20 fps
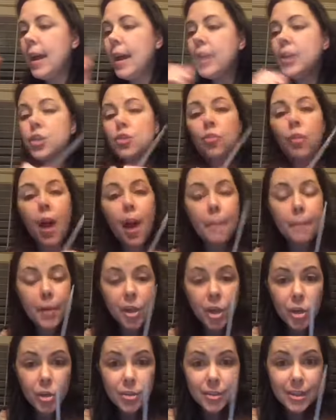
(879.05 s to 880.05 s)

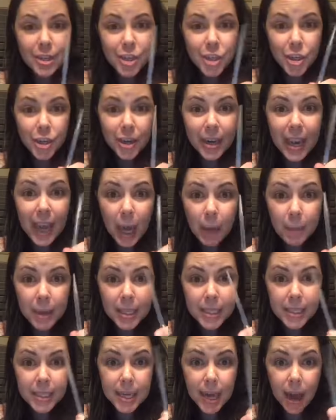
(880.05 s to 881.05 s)
Droppers, because you're a
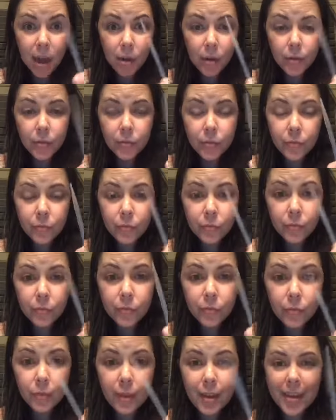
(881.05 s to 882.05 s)
chemist now.
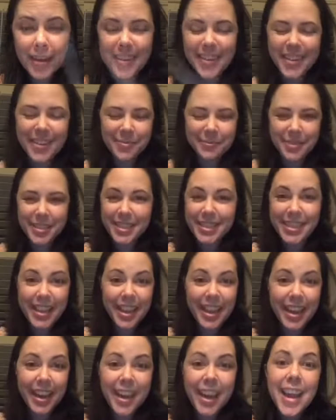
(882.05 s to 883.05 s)
I'm just
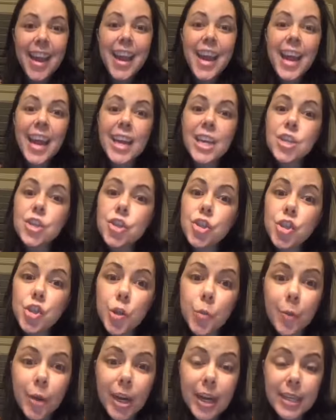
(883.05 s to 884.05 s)
kidding. It is
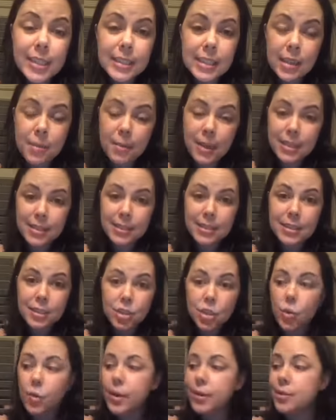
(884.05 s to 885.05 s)
super easy to mix
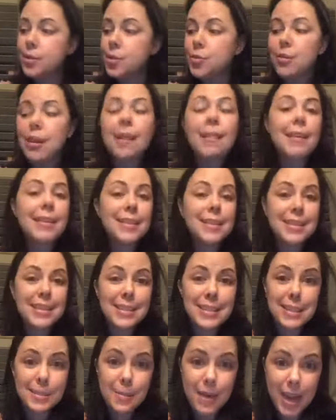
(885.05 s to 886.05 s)
essential oils. Do not let this
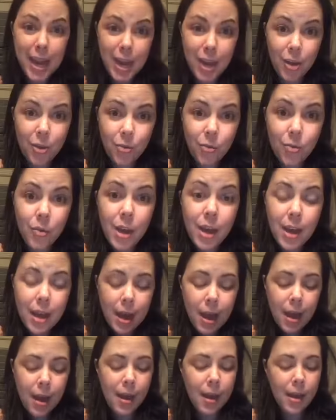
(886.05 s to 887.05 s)
intimidate you,
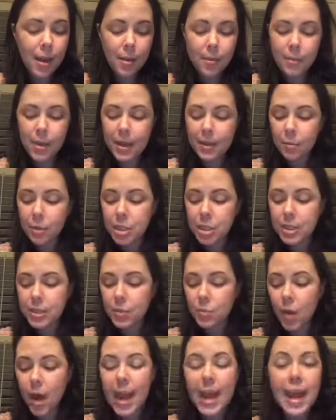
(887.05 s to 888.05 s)
which is
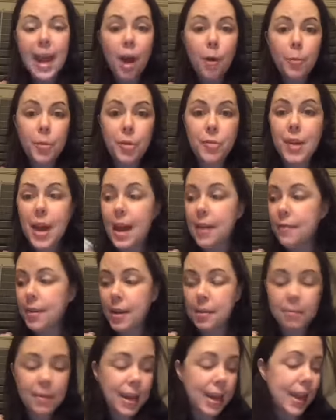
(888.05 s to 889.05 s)
why I help you dive
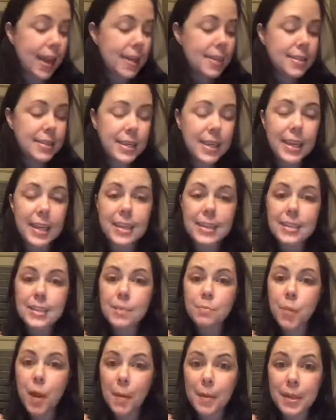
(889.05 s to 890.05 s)
in because it is
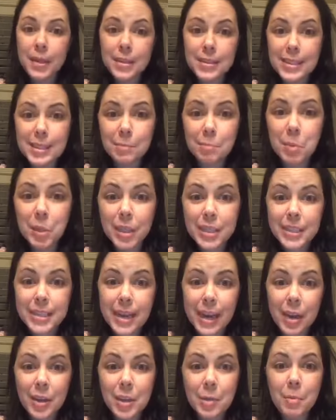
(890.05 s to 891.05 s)
probably the simplest
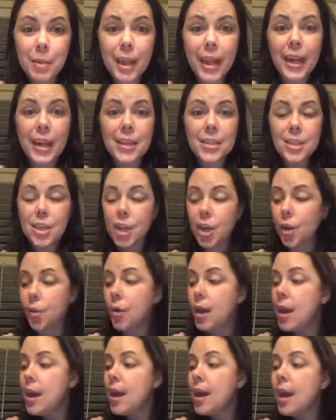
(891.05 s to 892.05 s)
thing on the planet to do.
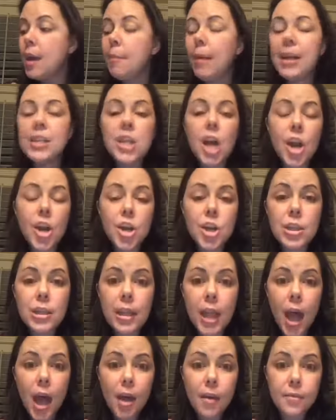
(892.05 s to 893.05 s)
And my daughter
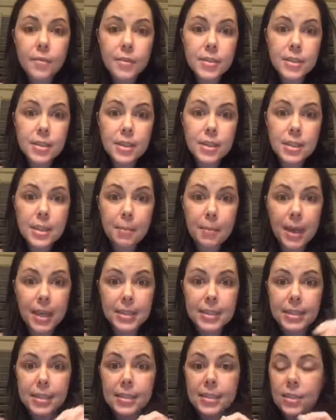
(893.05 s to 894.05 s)
loves to
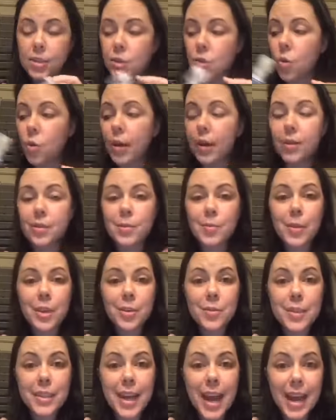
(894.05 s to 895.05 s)
mix essential oils. We
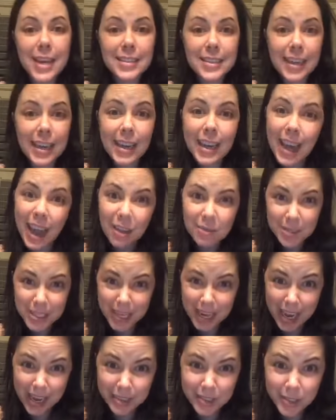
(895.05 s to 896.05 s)
use it as like a
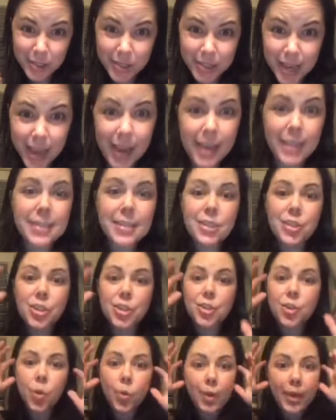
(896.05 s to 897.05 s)
counting exercise, and she
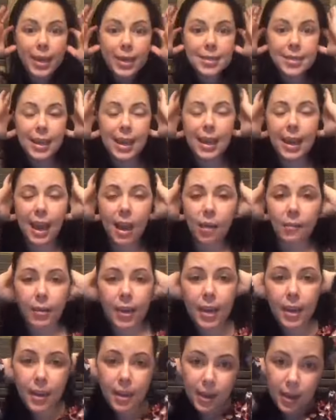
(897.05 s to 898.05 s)
totally gets a kick out of it.
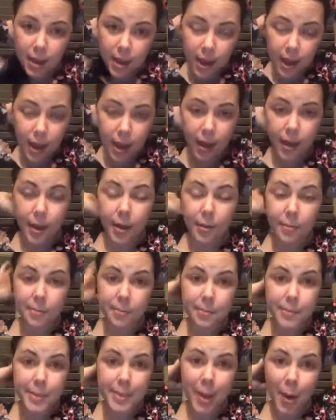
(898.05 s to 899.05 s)

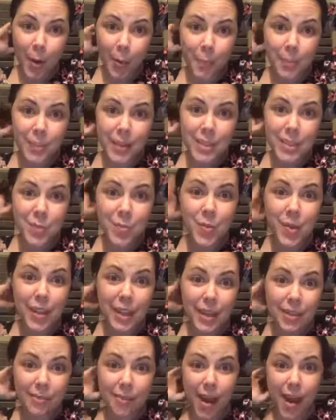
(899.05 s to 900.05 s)
So it's
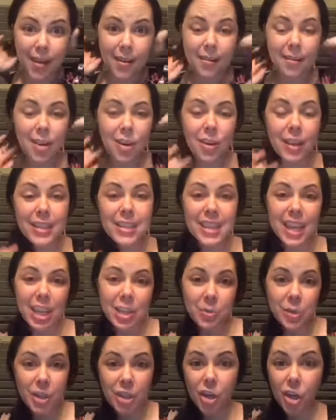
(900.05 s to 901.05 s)
really fun. You can get together
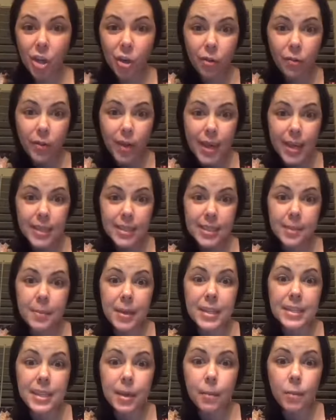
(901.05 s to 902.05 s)
with your girlfriends and mix up